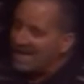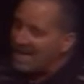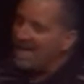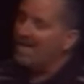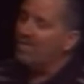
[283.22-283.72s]
and
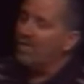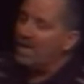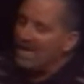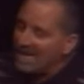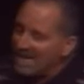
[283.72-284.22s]
ever
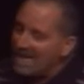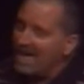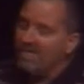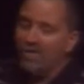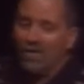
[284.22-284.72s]
and
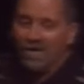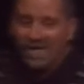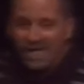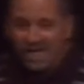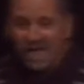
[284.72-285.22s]
ever
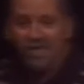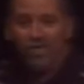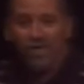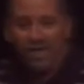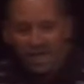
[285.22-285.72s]
and
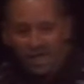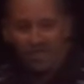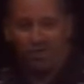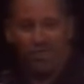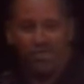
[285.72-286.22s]
ever and
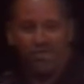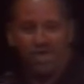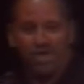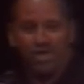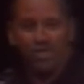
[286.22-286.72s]
ever.
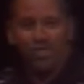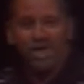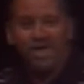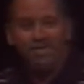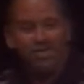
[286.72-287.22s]

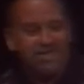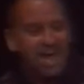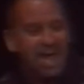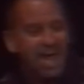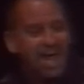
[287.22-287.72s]
We will
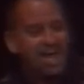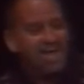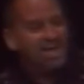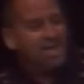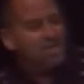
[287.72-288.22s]
die
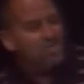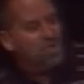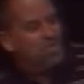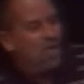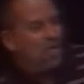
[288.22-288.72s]
and
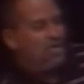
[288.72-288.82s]
move